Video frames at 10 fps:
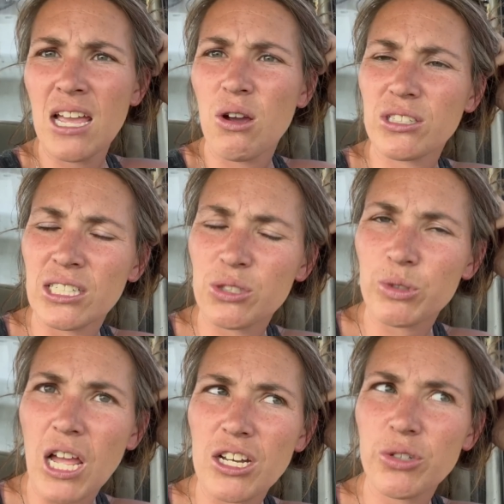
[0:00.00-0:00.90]
Since we're
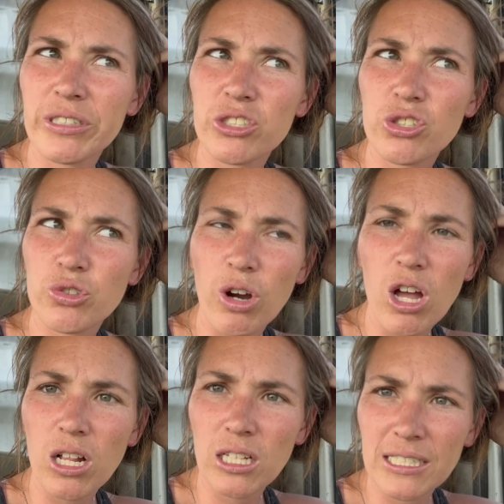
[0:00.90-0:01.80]
not doing
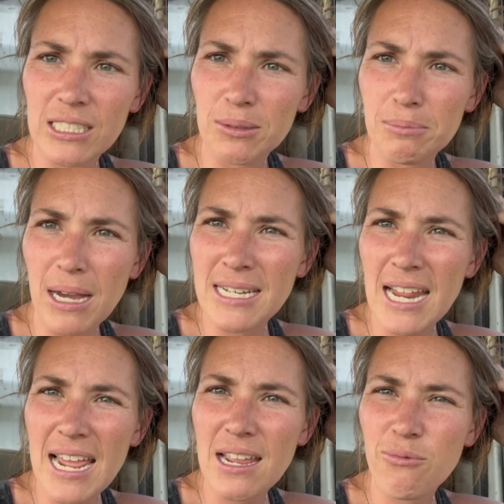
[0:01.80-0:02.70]
straw until
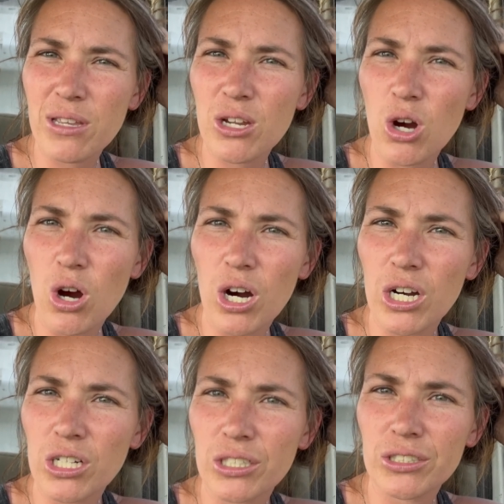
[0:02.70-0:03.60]
Monday, we
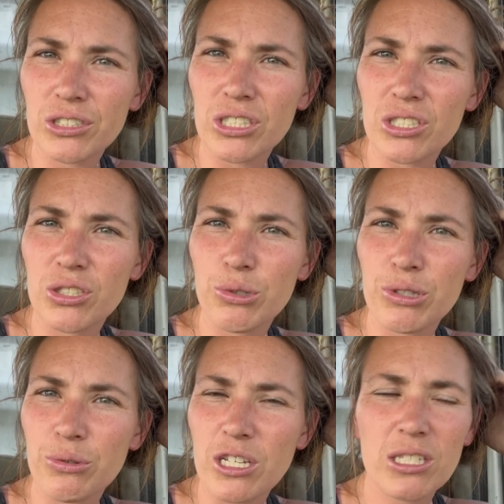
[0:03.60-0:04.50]
are just doing
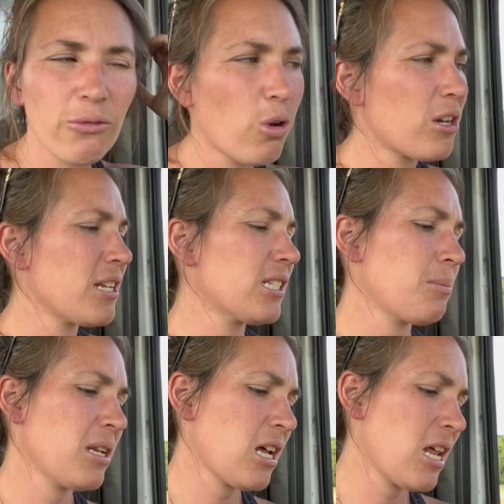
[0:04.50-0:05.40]
the rest of what needs to
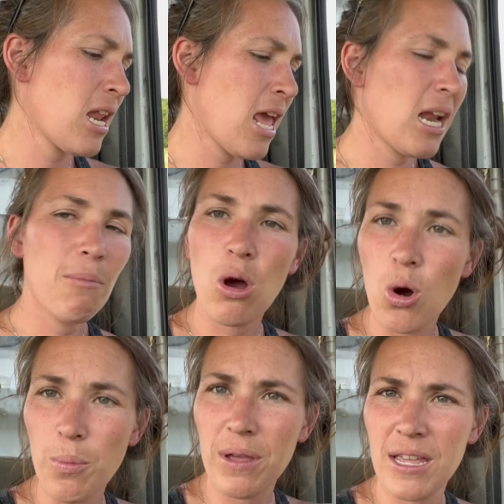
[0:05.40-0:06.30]
be done, and I'm
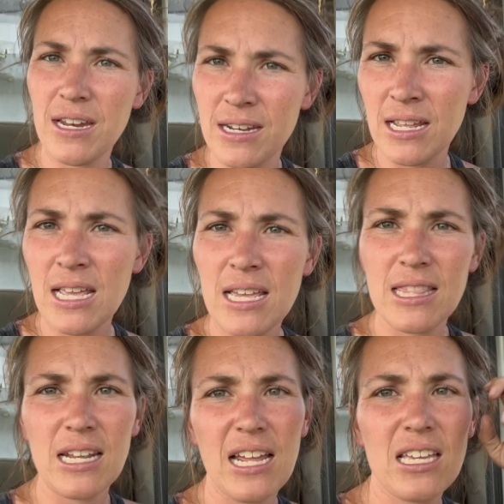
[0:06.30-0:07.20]
hoping
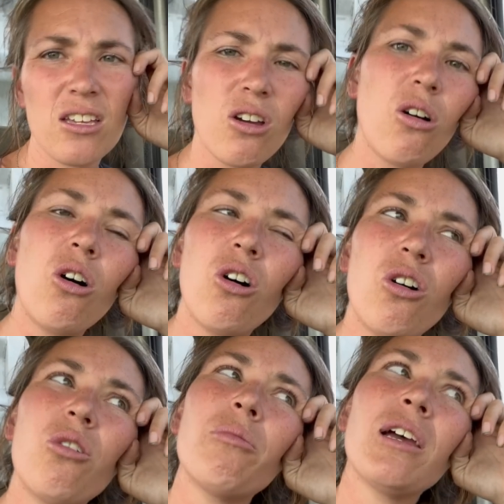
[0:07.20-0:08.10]
that I can go
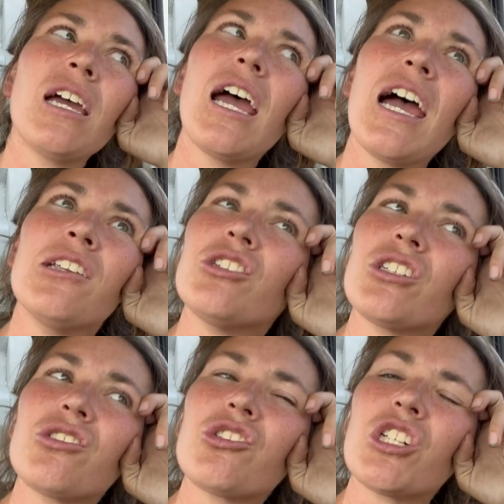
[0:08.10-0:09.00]
home and
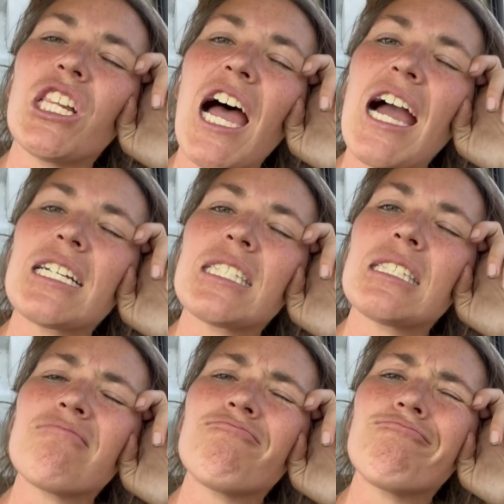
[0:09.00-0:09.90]
just
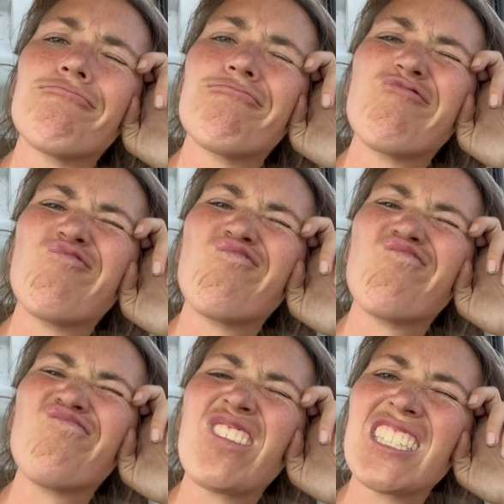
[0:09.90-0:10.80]
chillax.
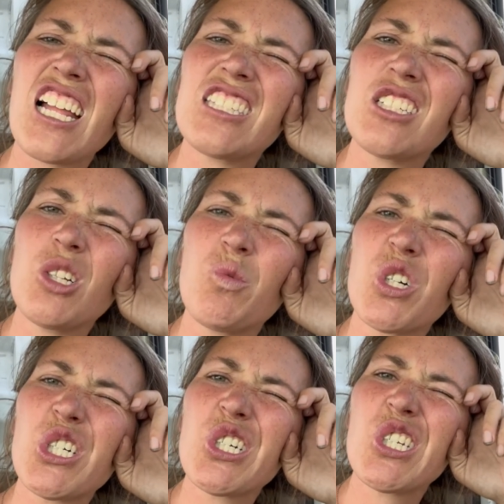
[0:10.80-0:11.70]
Is that still a
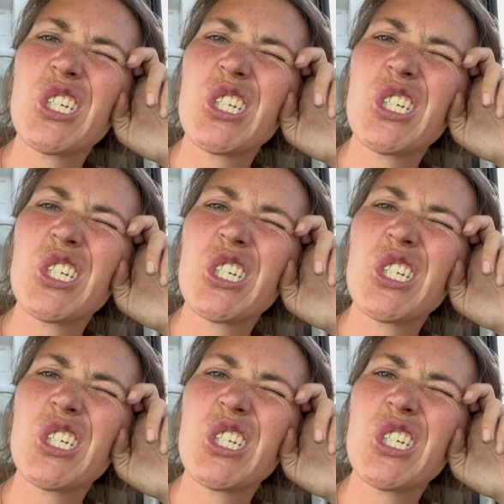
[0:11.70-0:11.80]
word?